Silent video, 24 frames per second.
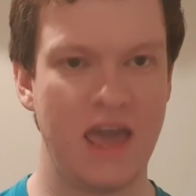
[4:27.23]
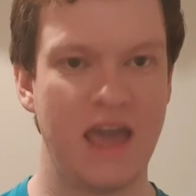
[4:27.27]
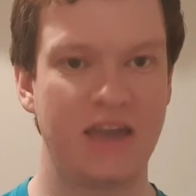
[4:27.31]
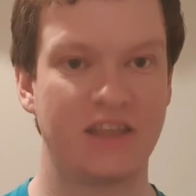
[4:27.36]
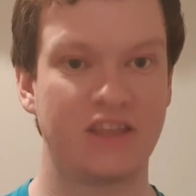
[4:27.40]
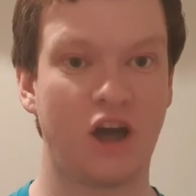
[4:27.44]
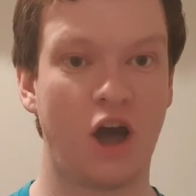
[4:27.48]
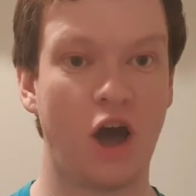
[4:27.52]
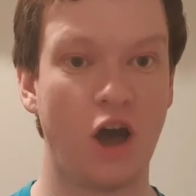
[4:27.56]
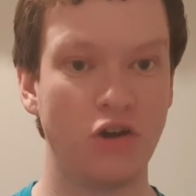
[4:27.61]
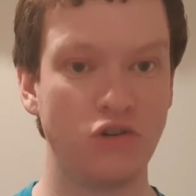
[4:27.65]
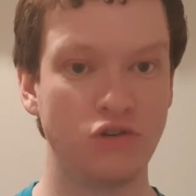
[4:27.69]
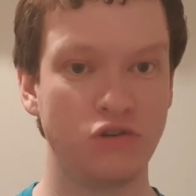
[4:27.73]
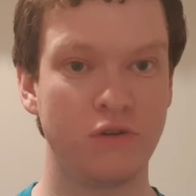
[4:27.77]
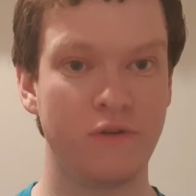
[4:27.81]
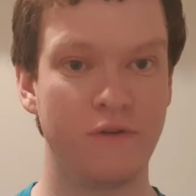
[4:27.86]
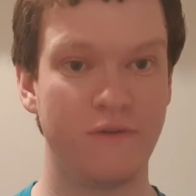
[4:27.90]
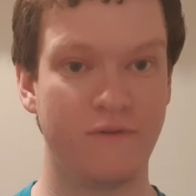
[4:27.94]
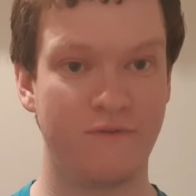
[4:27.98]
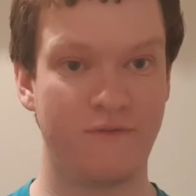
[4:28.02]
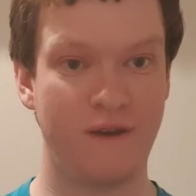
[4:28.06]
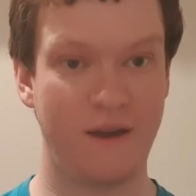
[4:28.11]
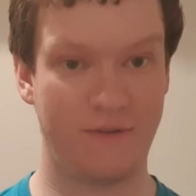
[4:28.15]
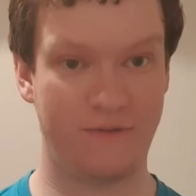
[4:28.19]
He had
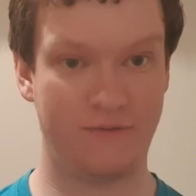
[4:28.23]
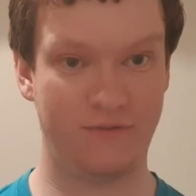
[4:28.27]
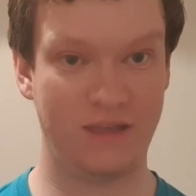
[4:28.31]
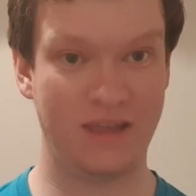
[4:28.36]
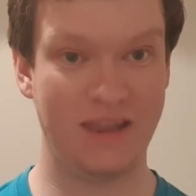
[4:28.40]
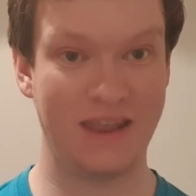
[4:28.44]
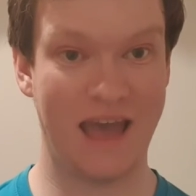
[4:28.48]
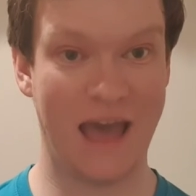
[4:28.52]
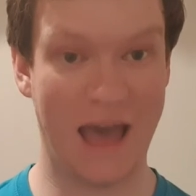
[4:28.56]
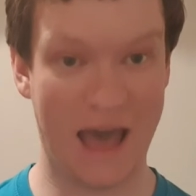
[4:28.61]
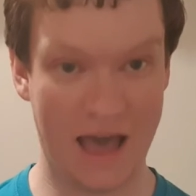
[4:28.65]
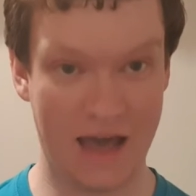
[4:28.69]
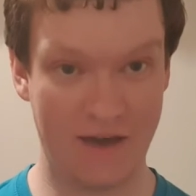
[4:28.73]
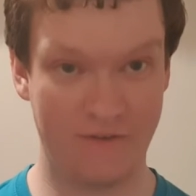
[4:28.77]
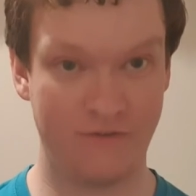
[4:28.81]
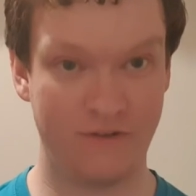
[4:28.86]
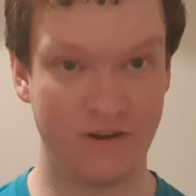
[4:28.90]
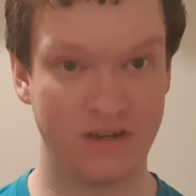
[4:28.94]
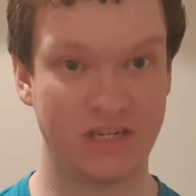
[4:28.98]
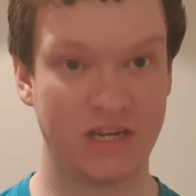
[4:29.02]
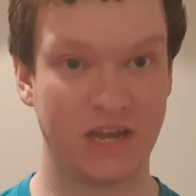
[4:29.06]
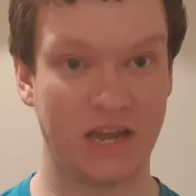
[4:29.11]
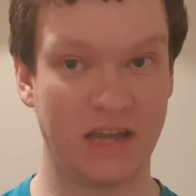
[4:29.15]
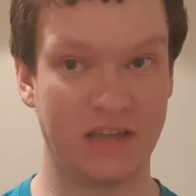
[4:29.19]
115
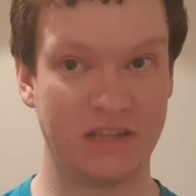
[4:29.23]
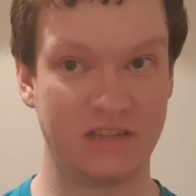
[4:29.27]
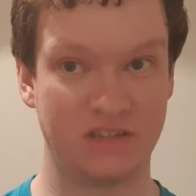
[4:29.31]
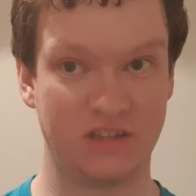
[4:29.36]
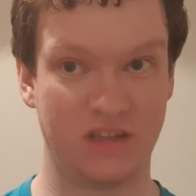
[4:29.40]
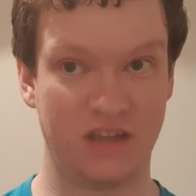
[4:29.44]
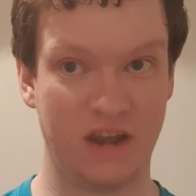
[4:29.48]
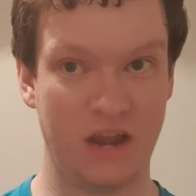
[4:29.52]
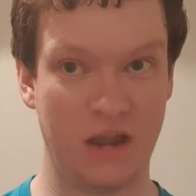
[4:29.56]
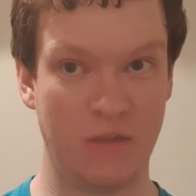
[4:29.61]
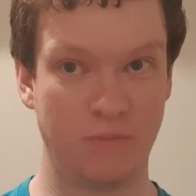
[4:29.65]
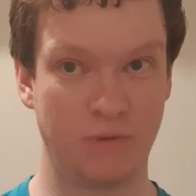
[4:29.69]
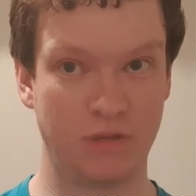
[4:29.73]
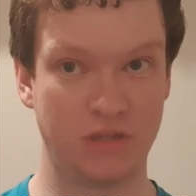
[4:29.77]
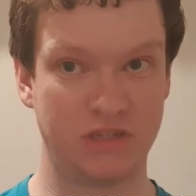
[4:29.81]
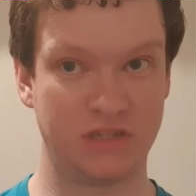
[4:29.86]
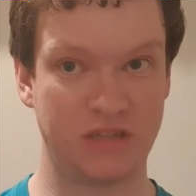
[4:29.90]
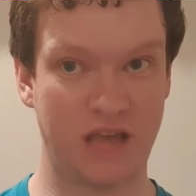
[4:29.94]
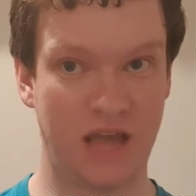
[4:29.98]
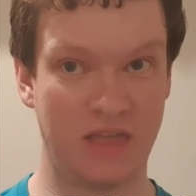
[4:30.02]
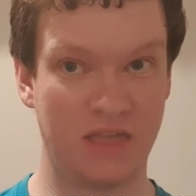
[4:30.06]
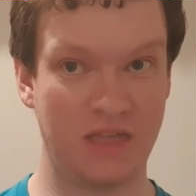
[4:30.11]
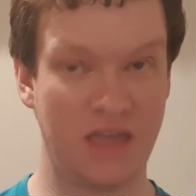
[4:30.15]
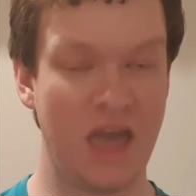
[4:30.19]
average against Lorraine
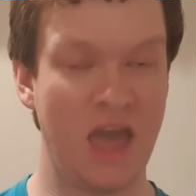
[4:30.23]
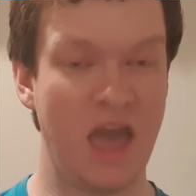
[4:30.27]
Winstanley.